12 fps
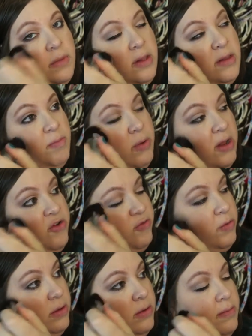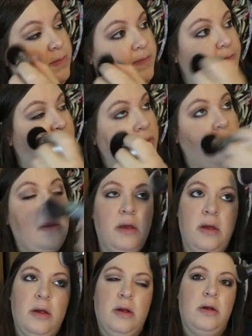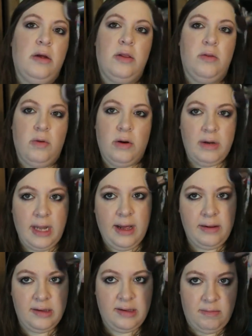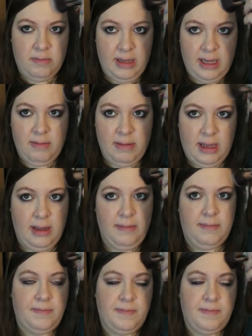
this brush will throw down some pigment.